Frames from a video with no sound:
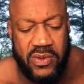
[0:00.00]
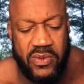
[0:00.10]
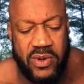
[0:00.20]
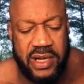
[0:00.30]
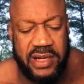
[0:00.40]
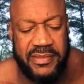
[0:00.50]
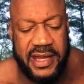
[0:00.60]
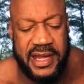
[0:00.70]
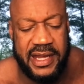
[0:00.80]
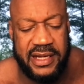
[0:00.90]
Wanted
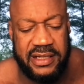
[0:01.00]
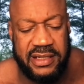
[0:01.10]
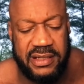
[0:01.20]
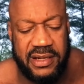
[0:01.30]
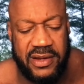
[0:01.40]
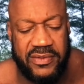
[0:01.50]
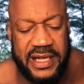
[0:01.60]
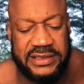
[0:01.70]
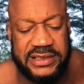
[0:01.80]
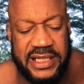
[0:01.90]
man
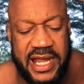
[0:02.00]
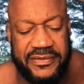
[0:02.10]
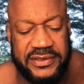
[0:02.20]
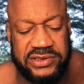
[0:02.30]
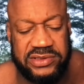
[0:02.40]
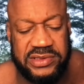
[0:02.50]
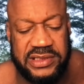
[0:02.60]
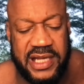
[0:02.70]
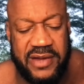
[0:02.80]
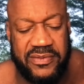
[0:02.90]
arrested after
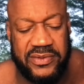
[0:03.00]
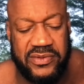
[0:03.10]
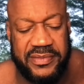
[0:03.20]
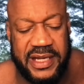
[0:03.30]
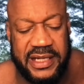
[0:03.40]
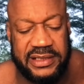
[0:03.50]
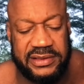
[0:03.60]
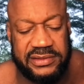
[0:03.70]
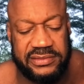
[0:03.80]
shooting at roommate.